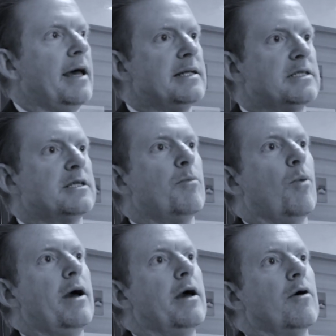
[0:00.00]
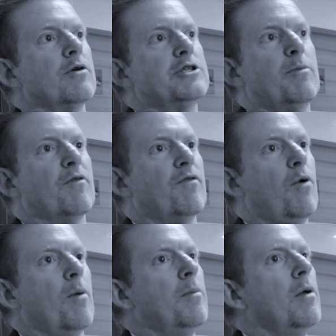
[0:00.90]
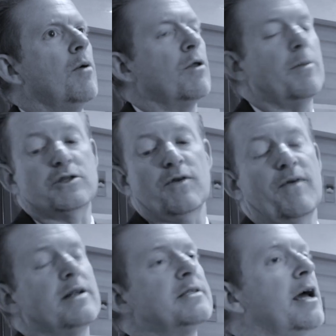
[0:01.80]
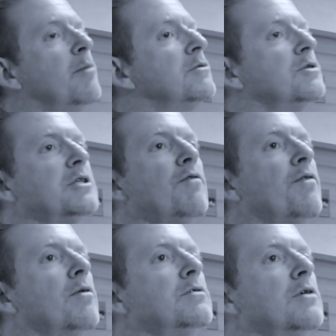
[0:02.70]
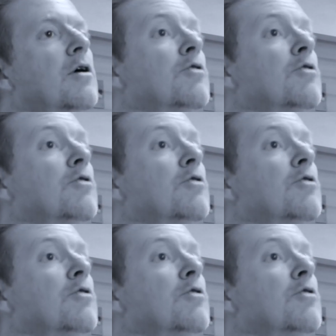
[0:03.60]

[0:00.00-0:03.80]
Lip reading: in some way, shape, or form, it'll be surveillance cameras or cell phones.